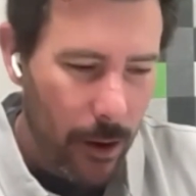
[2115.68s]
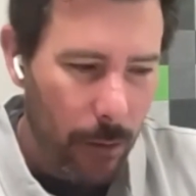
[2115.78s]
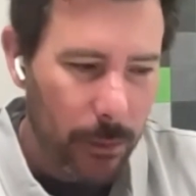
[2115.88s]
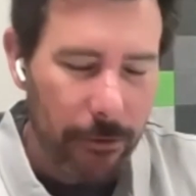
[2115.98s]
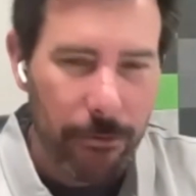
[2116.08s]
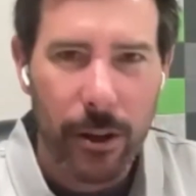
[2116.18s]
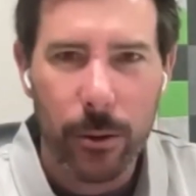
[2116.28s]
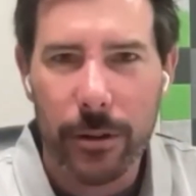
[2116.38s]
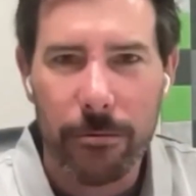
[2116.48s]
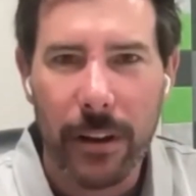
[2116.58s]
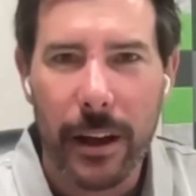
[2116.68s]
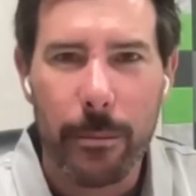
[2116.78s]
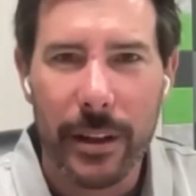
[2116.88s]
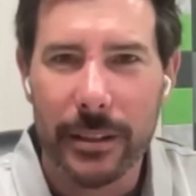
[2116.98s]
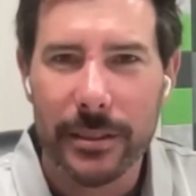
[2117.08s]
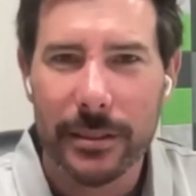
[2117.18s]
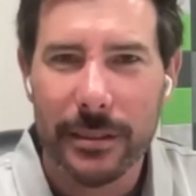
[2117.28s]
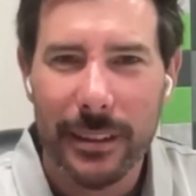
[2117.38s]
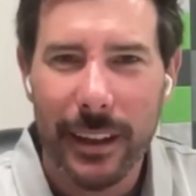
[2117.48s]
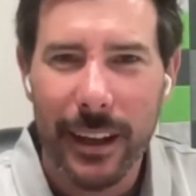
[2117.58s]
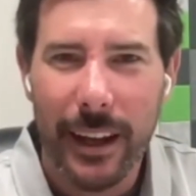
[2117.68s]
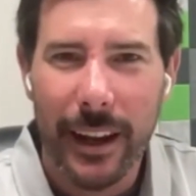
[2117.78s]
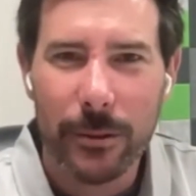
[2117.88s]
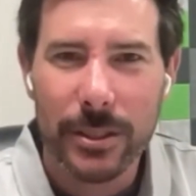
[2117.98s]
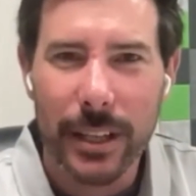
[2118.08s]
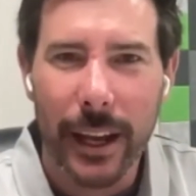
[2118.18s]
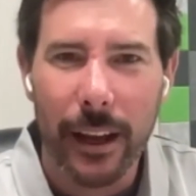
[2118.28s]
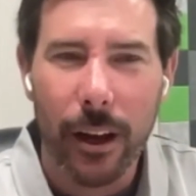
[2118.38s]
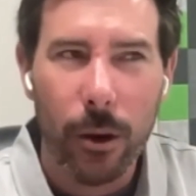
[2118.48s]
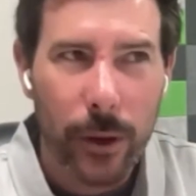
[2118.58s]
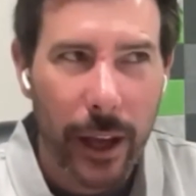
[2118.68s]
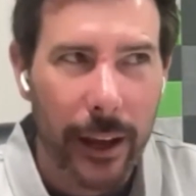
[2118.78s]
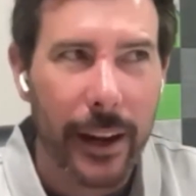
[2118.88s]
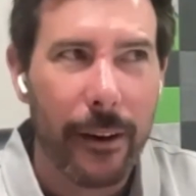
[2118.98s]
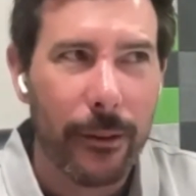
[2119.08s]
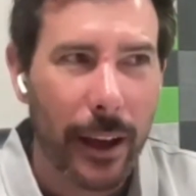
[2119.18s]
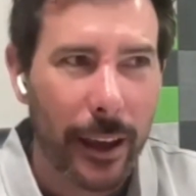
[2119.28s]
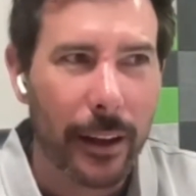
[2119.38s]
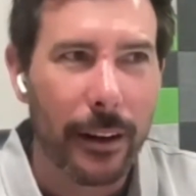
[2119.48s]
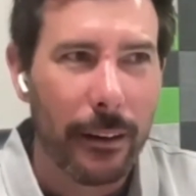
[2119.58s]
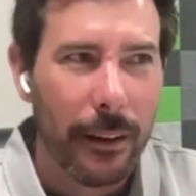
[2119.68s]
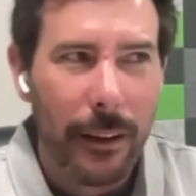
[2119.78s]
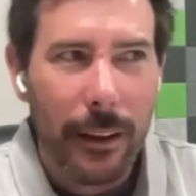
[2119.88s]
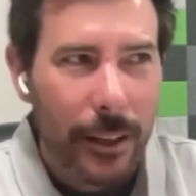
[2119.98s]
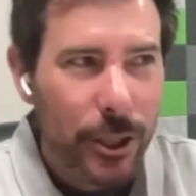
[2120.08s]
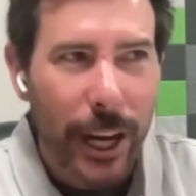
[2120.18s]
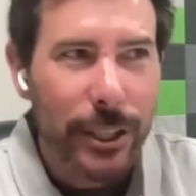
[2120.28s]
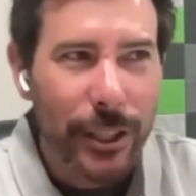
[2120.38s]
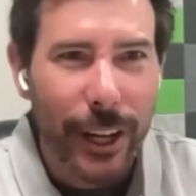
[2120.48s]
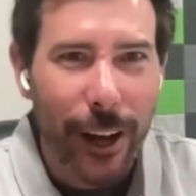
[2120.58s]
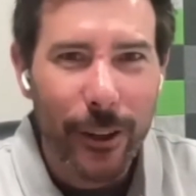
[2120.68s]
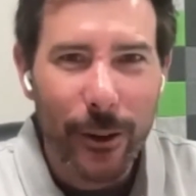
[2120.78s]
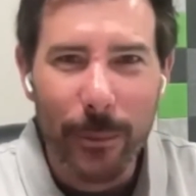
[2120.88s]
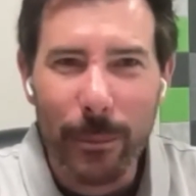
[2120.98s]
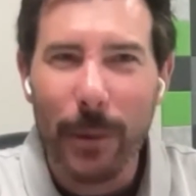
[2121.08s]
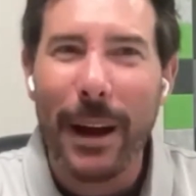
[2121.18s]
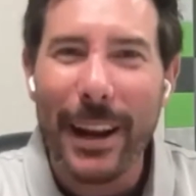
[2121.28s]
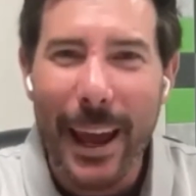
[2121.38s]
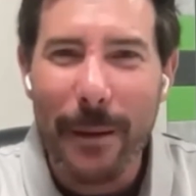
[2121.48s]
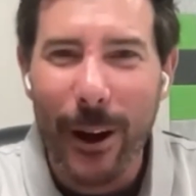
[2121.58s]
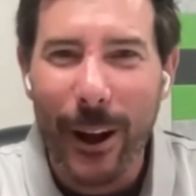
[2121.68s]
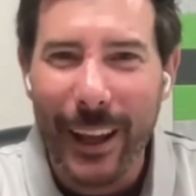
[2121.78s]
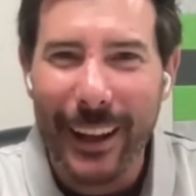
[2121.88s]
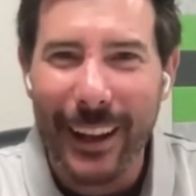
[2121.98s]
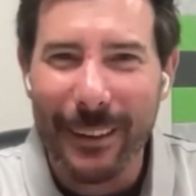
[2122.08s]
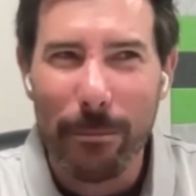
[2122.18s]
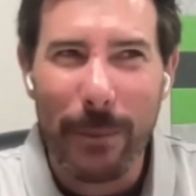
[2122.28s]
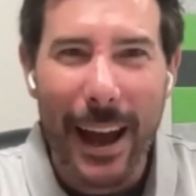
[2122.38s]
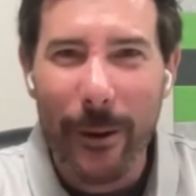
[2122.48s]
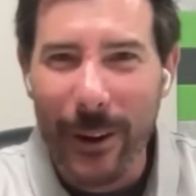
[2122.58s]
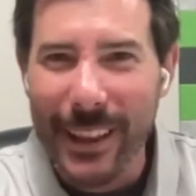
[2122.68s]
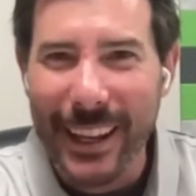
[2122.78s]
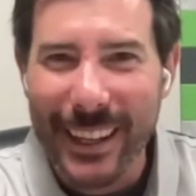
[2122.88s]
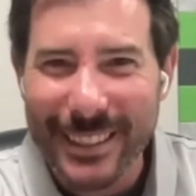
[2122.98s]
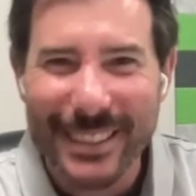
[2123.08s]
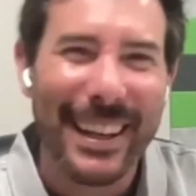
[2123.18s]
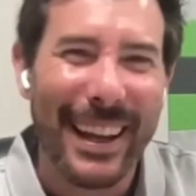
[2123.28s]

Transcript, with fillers: on my phone in five minutes. And I was like, okay, now I can change the color and put my name on it and pirate this.